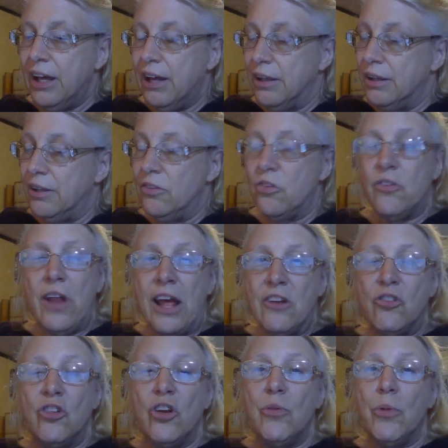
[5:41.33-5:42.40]

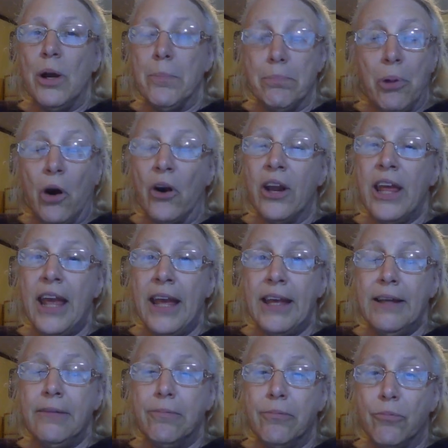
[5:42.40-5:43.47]
Instead, she went
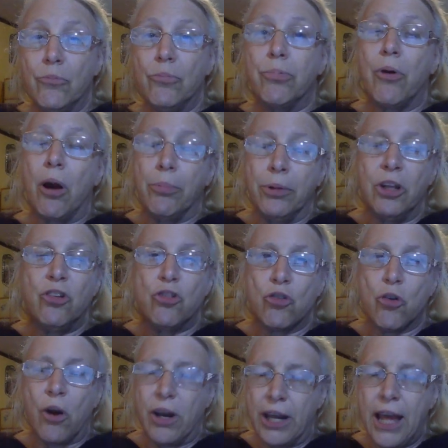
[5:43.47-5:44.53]
partying, probably
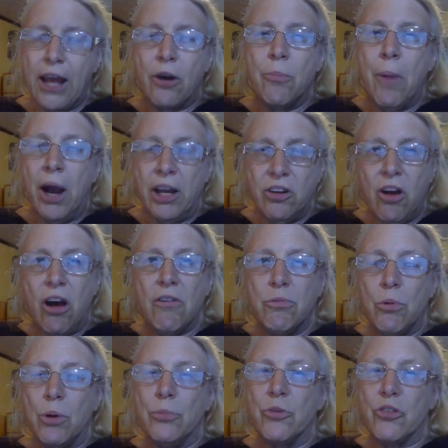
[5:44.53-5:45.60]
trying to get her mind off
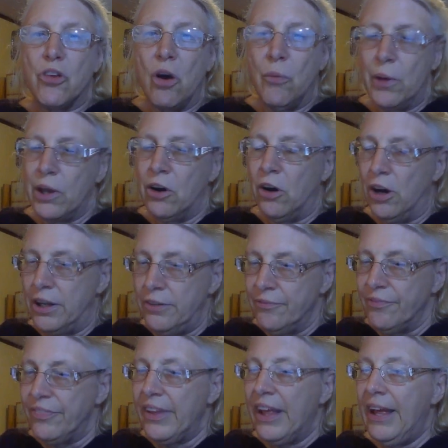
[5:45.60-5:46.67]
what was going on,
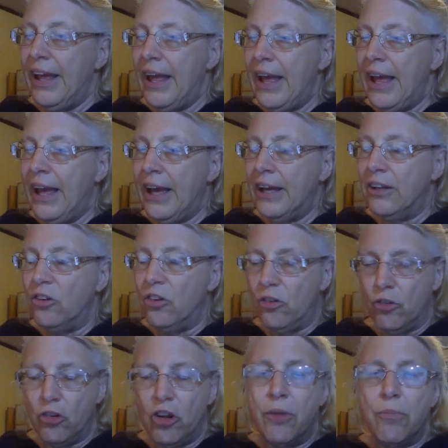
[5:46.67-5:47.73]
and
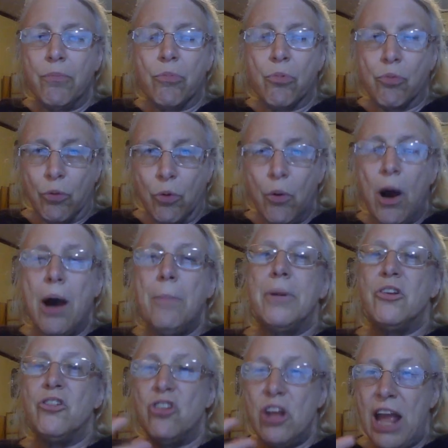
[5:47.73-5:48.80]
she threw up
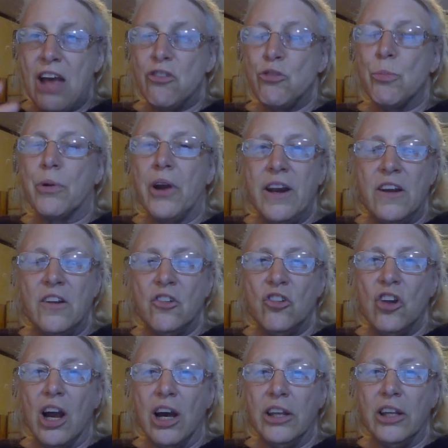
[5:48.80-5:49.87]
and she aspirated and she
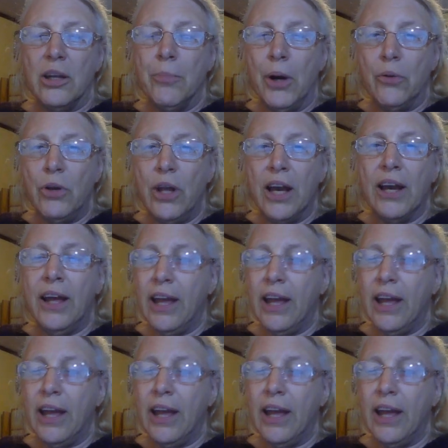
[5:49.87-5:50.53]
got pneumonia.